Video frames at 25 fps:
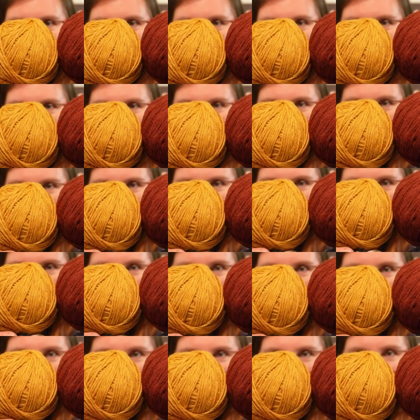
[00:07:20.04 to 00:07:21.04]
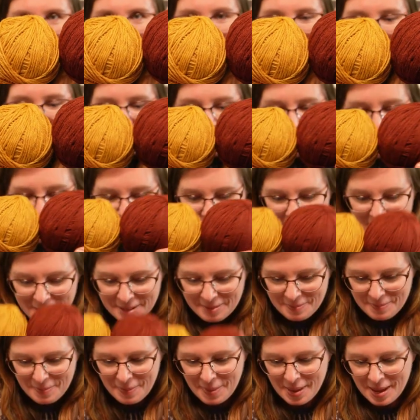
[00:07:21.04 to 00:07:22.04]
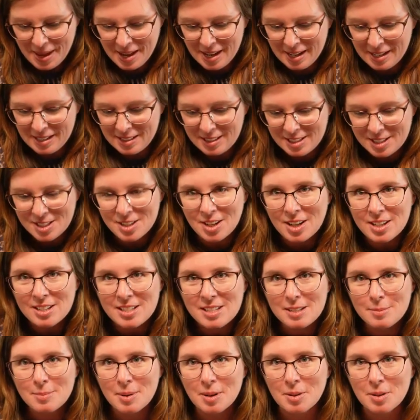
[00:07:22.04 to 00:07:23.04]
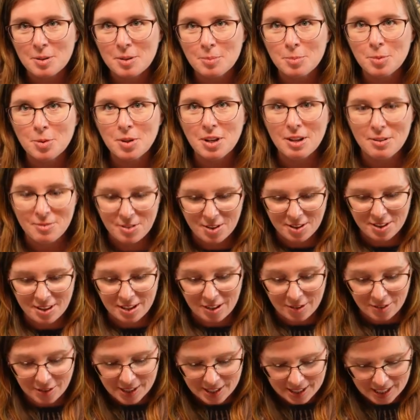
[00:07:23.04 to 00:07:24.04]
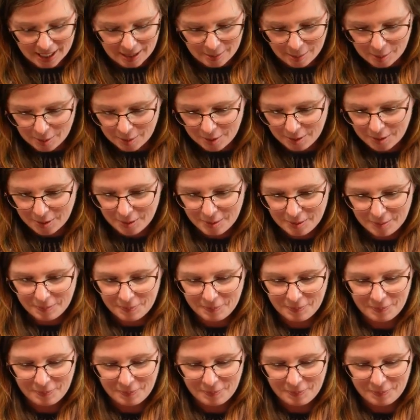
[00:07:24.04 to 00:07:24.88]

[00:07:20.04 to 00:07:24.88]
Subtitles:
where I've got a table in front of me. It's nice to be able to put everything on the table though.